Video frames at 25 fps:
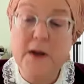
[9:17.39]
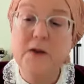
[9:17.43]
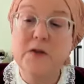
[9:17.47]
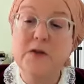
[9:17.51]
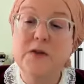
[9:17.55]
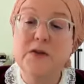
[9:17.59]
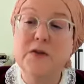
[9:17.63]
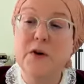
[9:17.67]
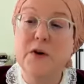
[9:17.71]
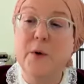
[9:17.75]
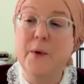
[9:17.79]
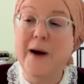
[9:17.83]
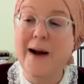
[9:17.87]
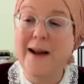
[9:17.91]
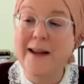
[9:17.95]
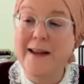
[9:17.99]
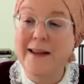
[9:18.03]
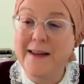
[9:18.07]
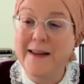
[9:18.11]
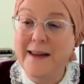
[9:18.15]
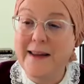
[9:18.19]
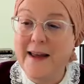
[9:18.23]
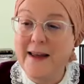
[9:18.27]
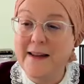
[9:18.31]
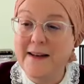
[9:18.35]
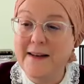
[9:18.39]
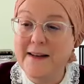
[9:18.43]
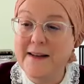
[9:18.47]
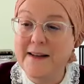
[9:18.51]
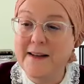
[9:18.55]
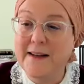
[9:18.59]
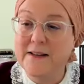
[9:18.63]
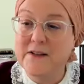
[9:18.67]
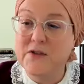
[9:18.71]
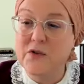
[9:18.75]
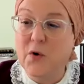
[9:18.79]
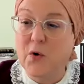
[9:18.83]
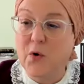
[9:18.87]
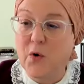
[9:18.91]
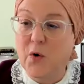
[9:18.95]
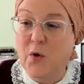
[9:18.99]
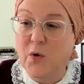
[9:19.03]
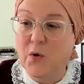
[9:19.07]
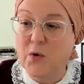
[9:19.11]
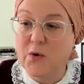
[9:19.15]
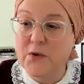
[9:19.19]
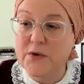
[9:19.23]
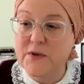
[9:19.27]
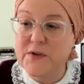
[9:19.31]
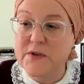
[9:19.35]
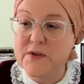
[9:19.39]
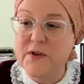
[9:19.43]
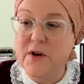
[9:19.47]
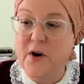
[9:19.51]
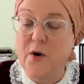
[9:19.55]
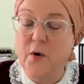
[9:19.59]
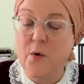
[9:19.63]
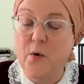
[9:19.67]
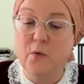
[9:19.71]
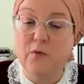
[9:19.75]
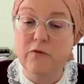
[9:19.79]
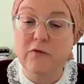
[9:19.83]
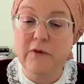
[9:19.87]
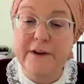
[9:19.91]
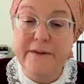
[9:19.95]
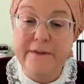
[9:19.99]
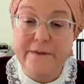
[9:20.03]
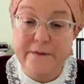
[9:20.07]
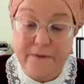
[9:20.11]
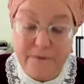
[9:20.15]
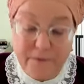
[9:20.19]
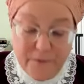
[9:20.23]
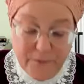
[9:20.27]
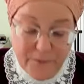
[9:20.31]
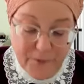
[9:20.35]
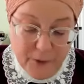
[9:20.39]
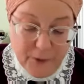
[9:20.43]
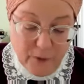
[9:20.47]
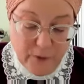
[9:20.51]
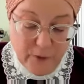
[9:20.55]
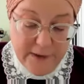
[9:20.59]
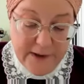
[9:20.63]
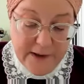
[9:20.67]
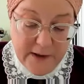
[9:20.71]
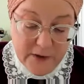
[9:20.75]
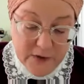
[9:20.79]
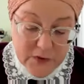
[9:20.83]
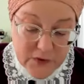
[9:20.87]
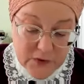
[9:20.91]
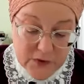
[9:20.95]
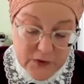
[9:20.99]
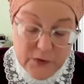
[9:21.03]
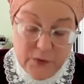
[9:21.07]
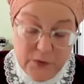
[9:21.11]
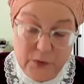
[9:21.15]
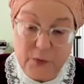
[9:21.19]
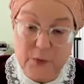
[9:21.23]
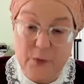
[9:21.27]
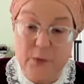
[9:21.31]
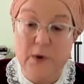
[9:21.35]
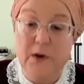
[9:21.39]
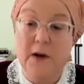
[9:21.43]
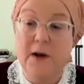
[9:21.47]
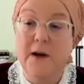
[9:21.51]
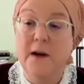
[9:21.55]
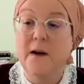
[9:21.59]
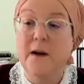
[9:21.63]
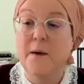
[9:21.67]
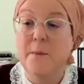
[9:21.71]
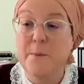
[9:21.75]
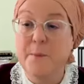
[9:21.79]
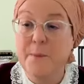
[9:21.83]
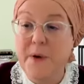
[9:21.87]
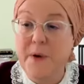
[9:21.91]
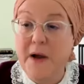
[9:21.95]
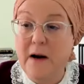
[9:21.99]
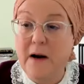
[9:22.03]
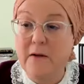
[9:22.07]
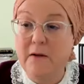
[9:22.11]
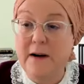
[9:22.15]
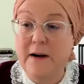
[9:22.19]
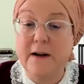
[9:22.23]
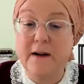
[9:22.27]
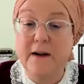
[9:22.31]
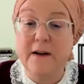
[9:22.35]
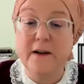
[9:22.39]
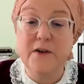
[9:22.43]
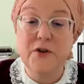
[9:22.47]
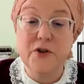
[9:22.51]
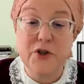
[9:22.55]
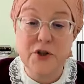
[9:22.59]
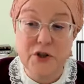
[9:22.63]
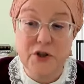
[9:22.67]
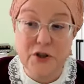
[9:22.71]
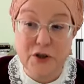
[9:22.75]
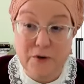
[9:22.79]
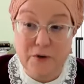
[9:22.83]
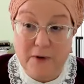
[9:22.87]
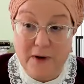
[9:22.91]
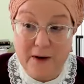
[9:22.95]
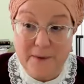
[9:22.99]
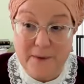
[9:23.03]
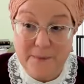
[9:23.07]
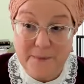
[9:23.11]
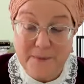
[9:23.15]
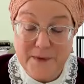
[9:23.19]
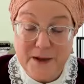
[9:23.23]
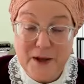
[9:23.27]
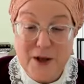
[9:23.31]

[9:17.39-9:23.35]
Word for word: So again, it's also referring to Perek Shira.